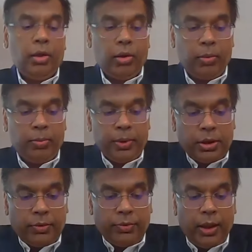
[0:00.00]

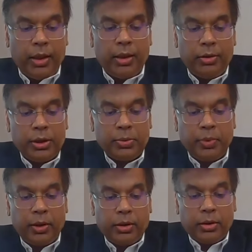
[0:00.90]
corpus of data
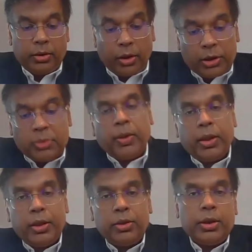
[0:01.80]
respond,
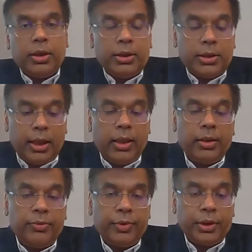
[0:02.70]
corresponding to the desired
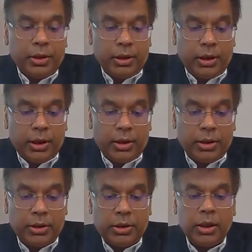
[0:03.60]
artificial
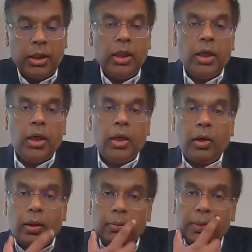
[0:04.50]
intelligence
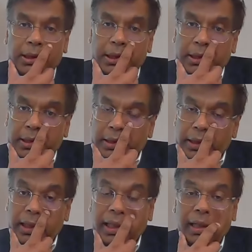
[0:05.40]
or
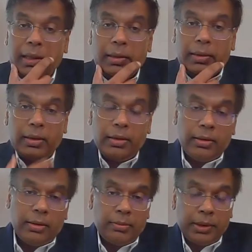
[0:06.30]
machine, uh,
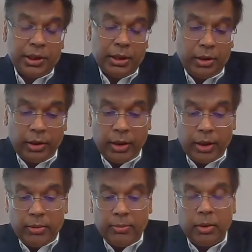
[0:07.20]
machine
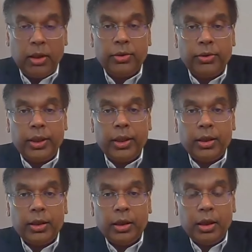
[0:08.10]
learning model
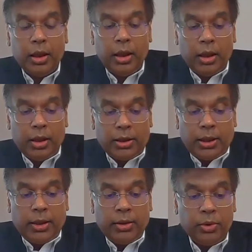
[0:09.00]
training. The
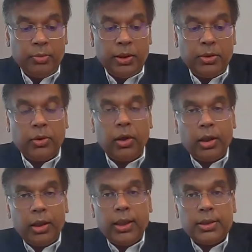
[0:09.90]
second would be to
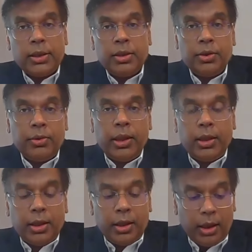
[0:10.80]
organize and
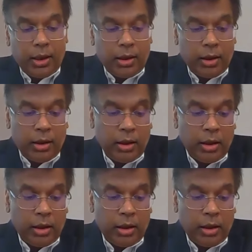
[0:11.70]
curate the data.